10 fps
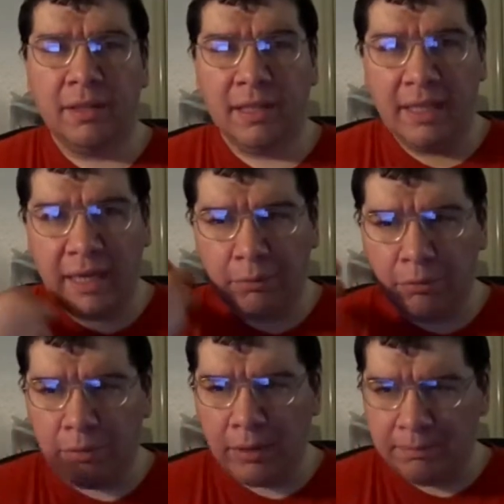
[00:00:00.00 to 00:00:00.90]
the
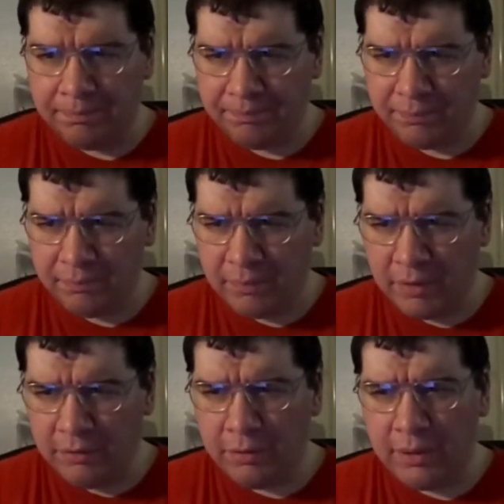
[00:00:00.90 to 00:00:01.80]
cavalry.
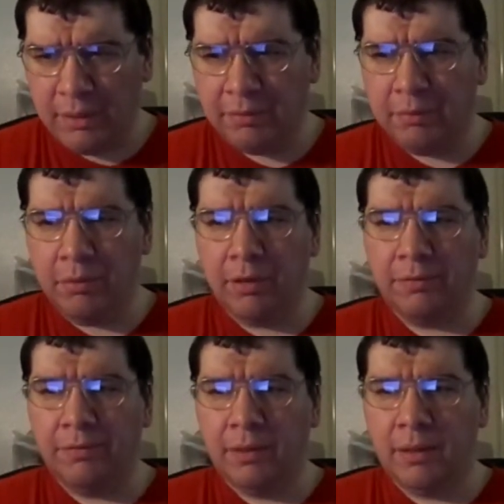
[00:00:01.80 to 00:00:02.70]
So Cleves and
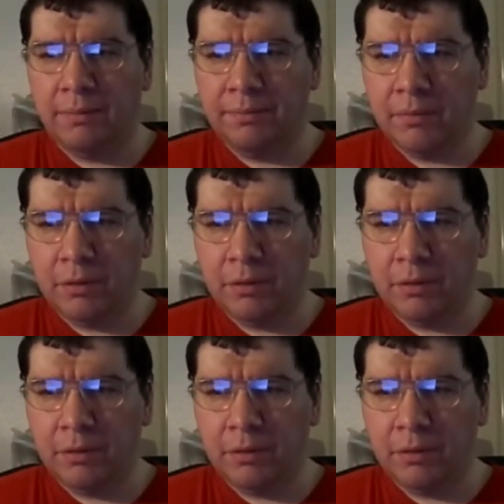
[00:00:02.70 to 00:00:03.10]
Martha,